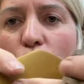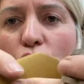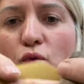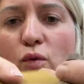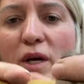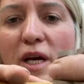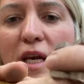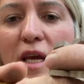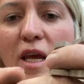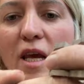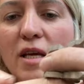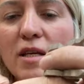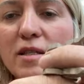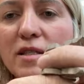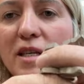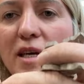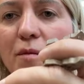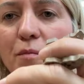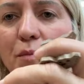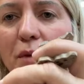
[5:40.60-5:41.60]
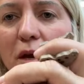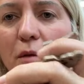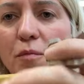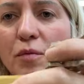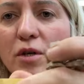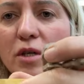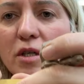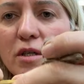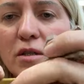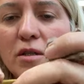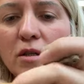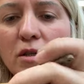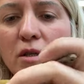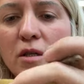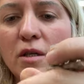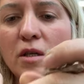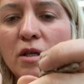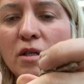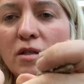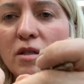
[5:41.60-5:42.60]
twenty sandpaper
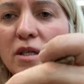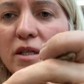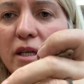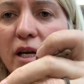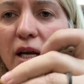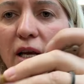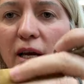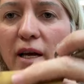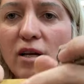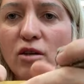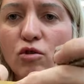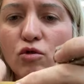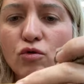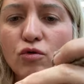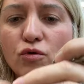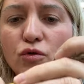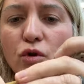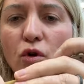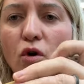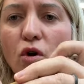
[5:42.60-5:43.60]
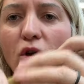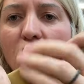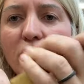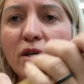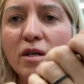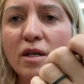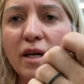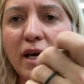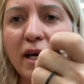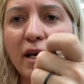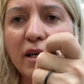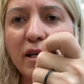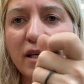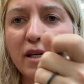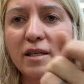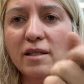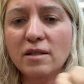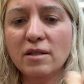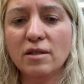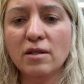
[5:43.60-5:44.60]
that I like to roll like
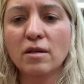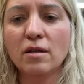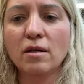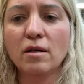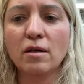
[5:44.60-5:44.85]
this.